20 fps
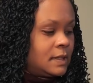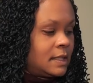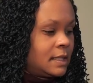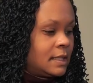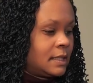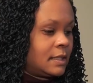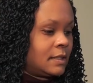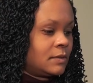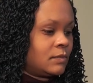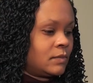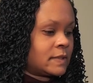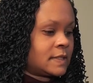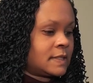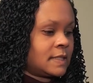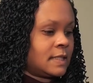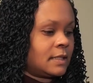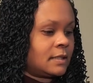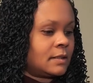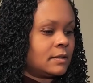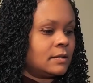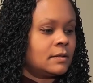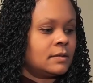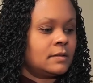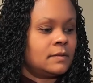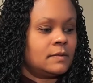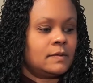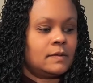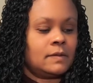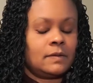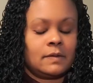And we'll see.
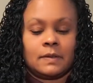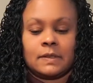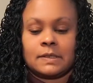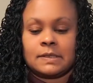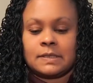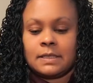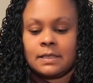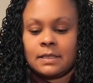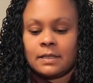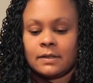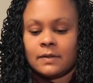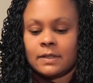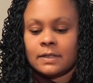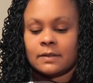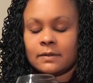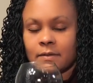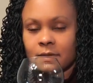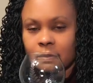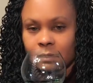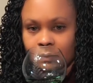Let's see how it,